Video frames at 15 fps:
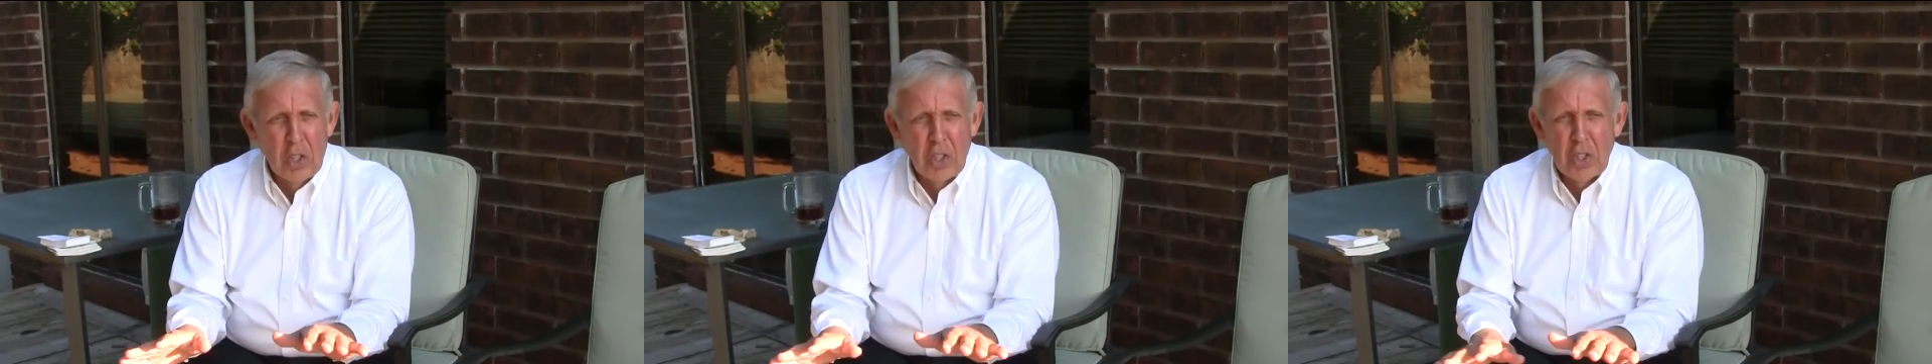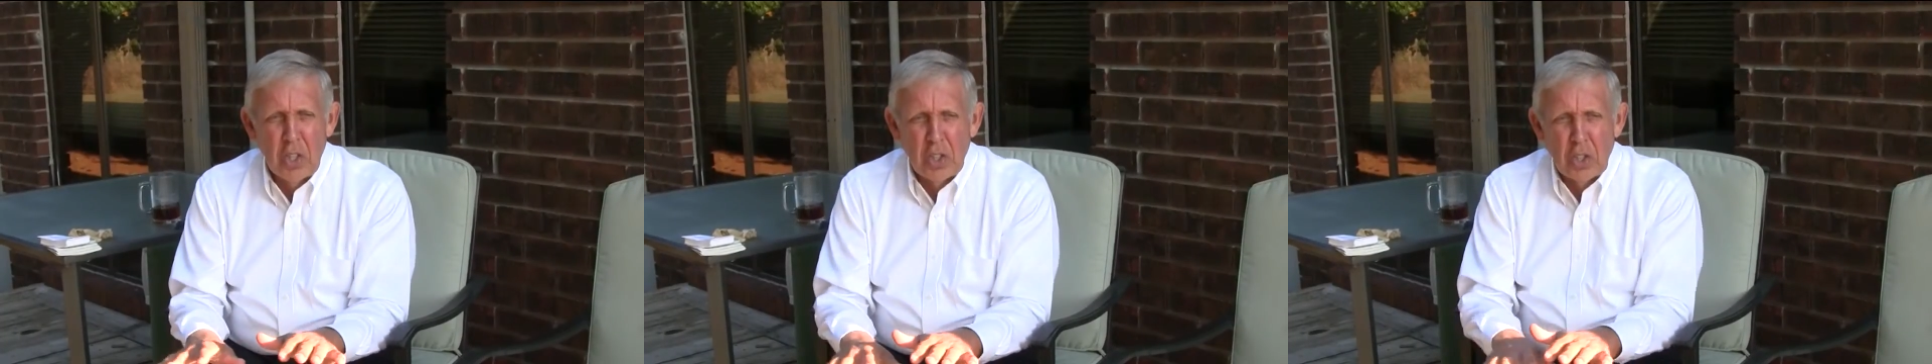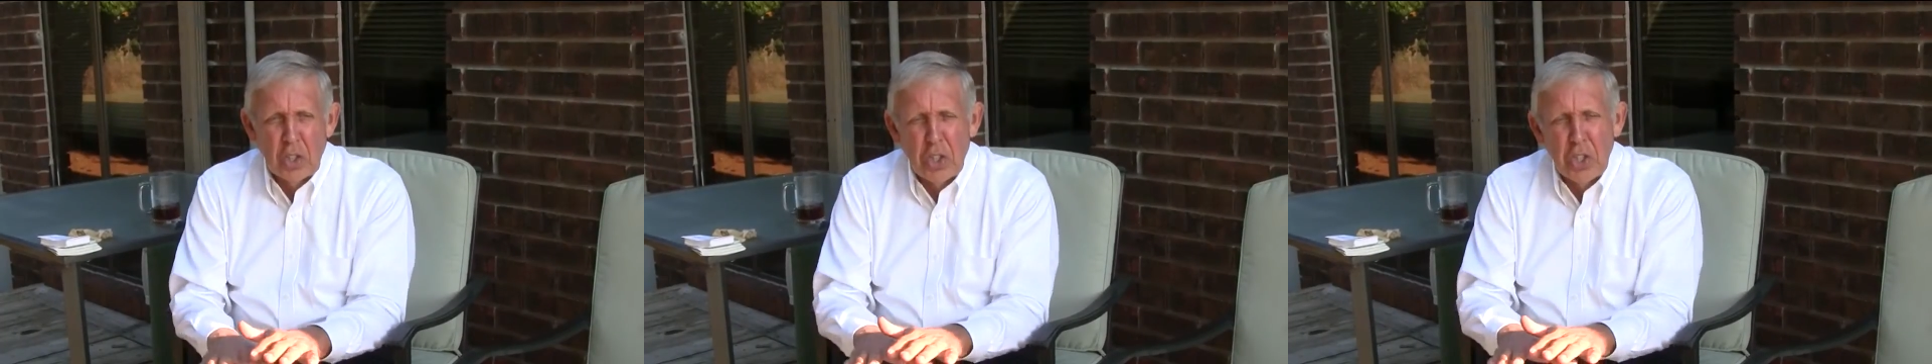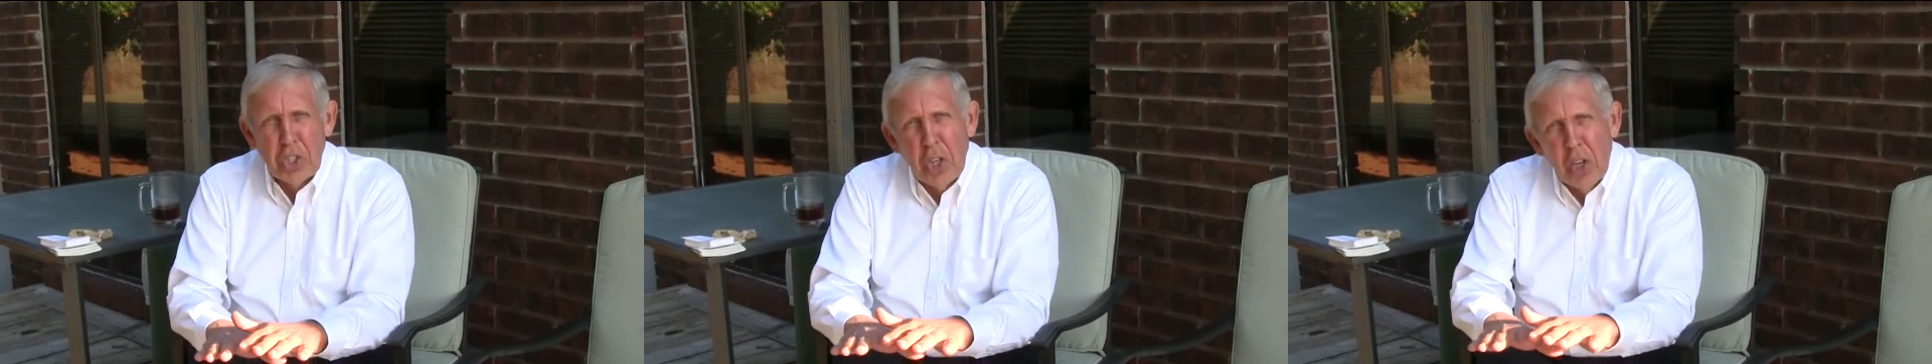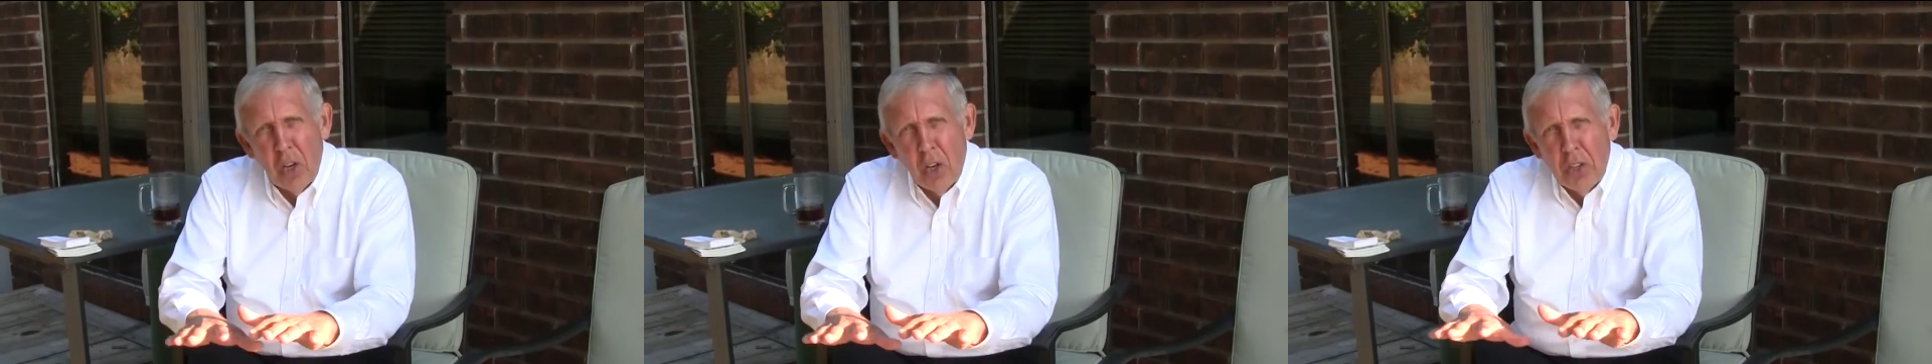It's just a
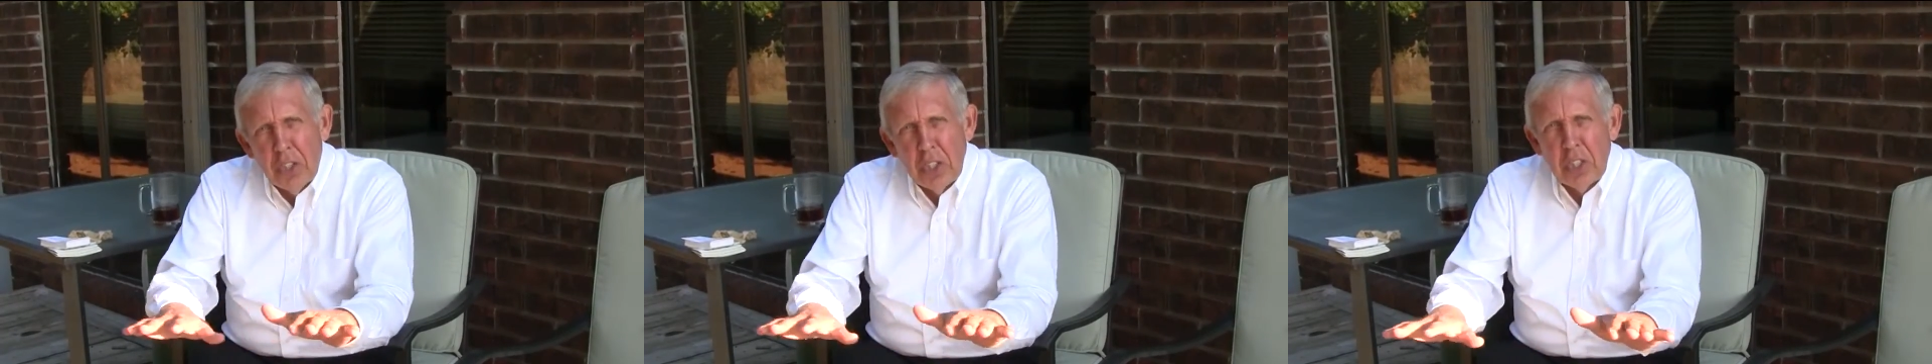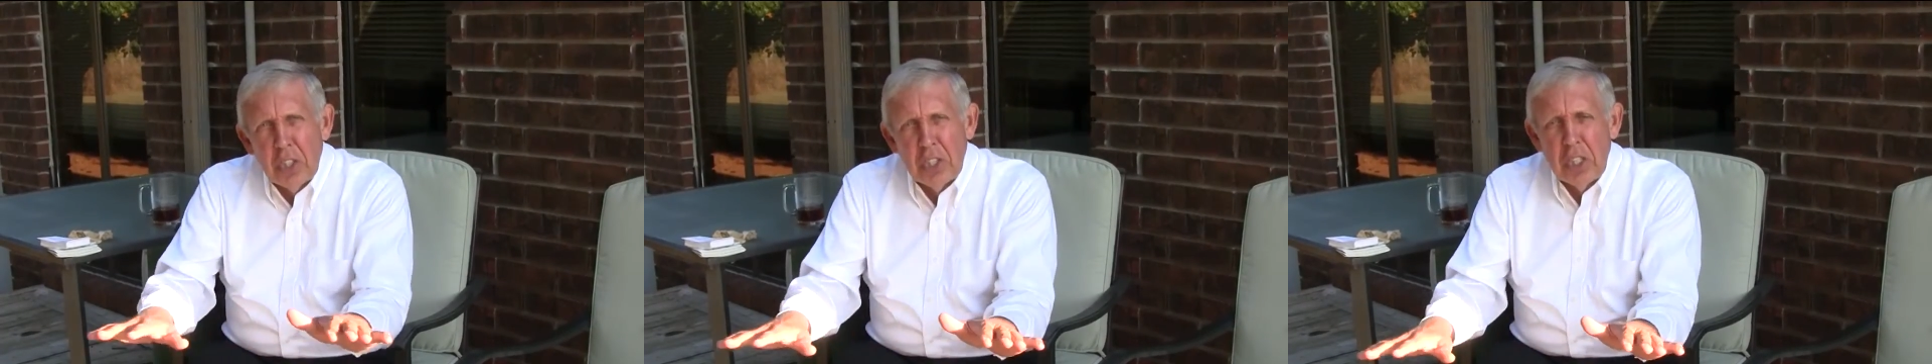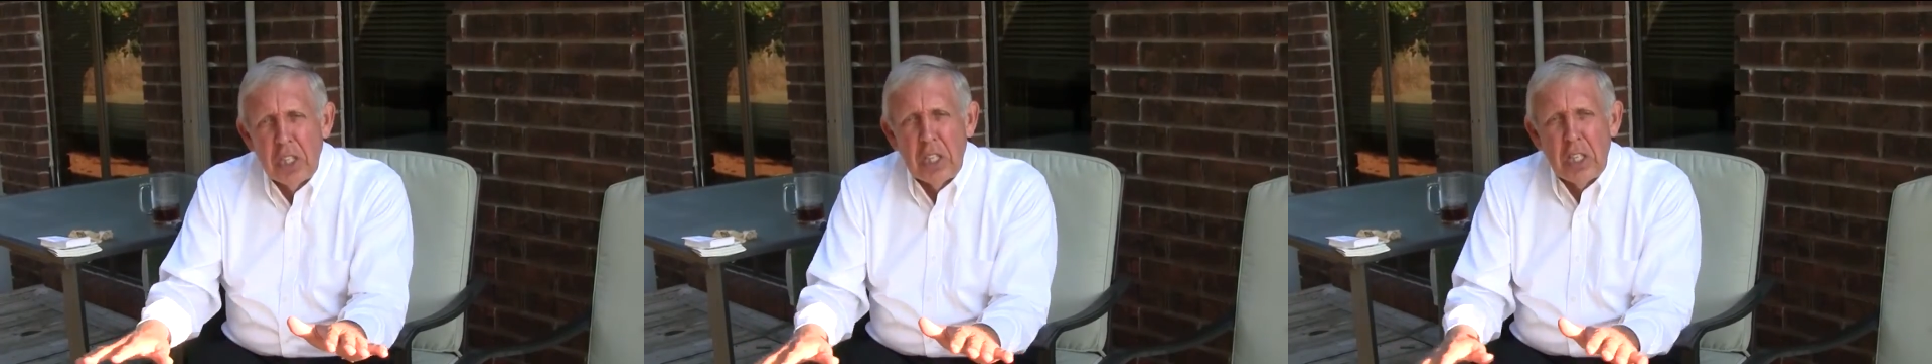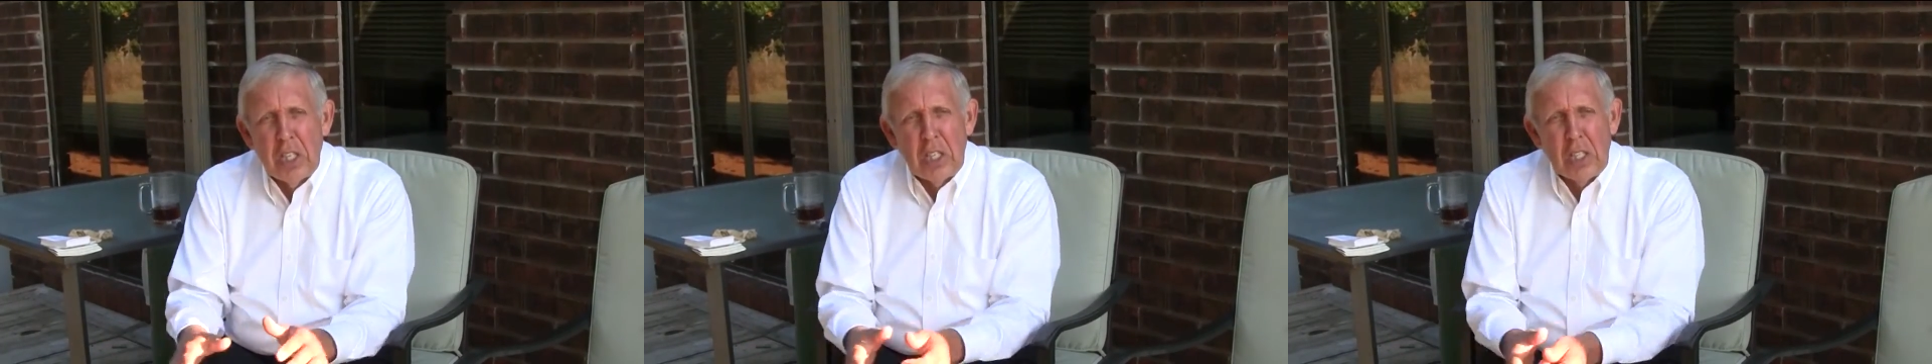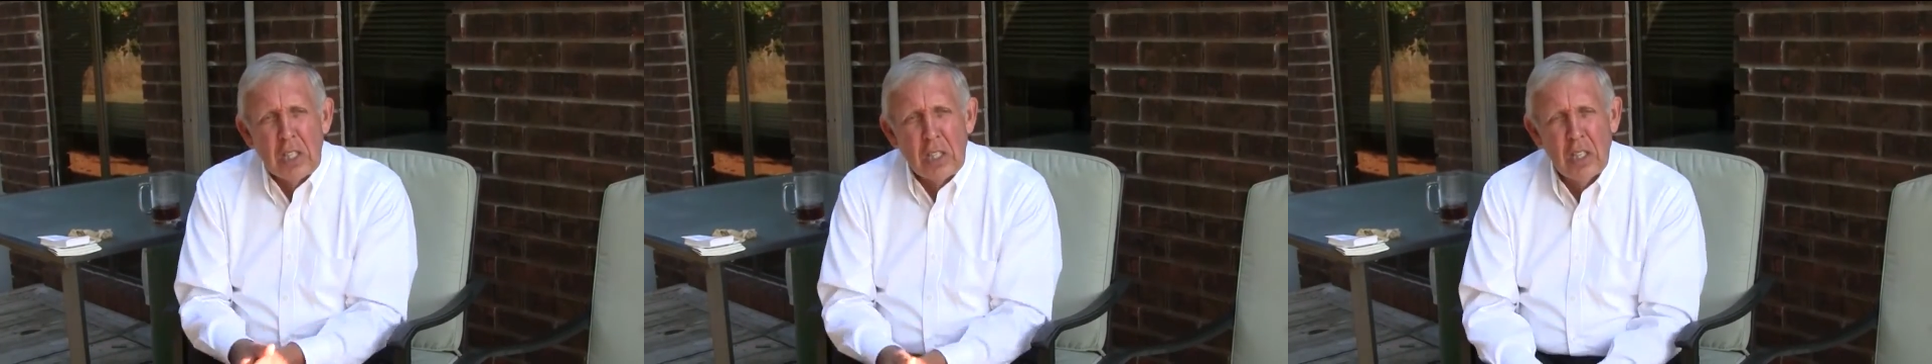subtle
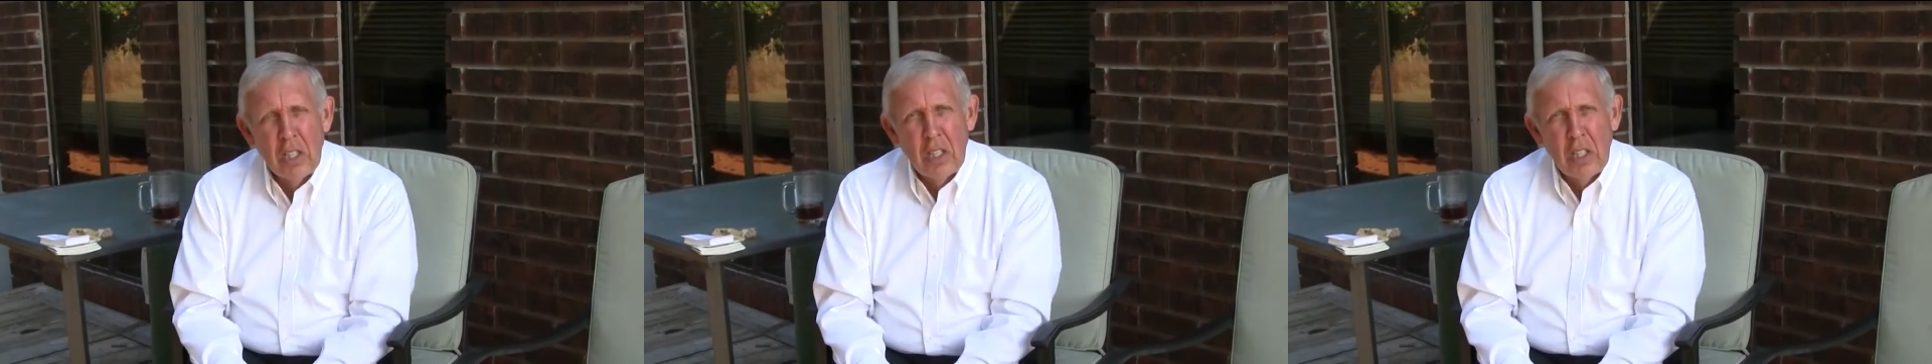disease.